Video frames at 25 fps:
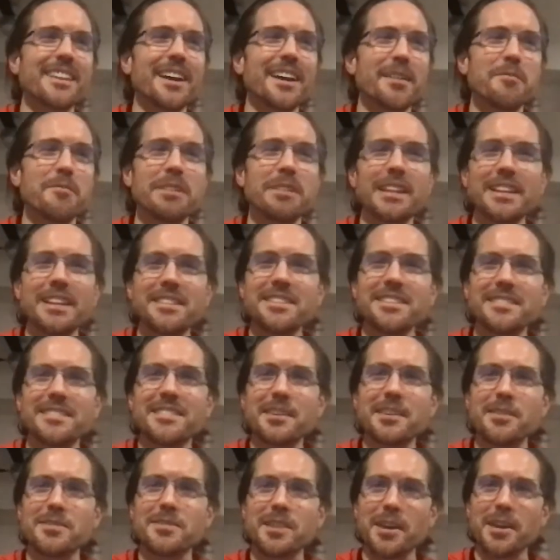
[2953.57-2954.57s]
We like to see,
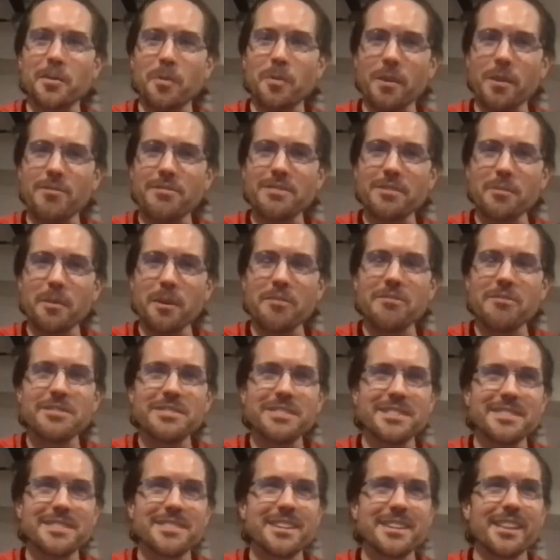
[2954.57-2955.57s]
it's like, where is
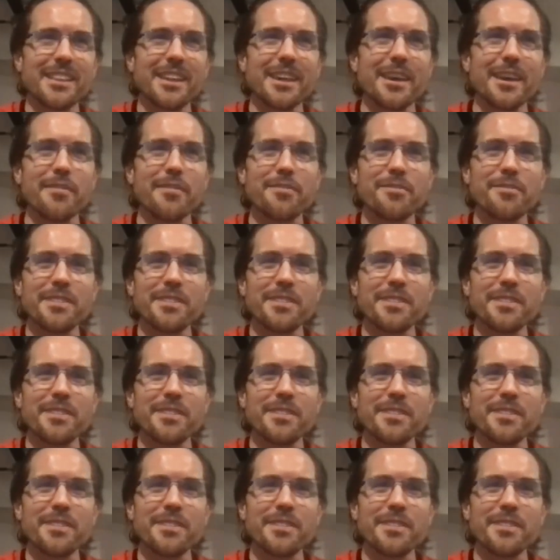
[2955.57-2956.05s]
its cliff?